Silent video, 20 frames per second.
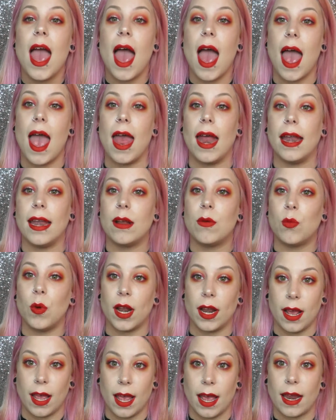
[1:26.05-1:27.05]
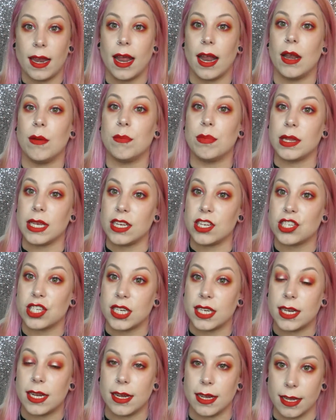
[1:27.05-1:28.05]
and went ahead and bleached
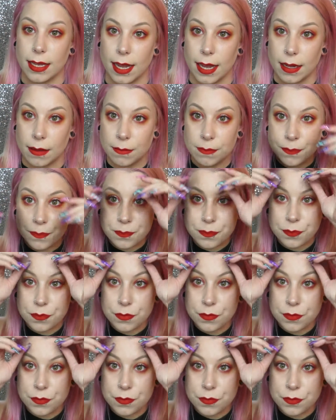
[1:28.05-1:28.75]
it again.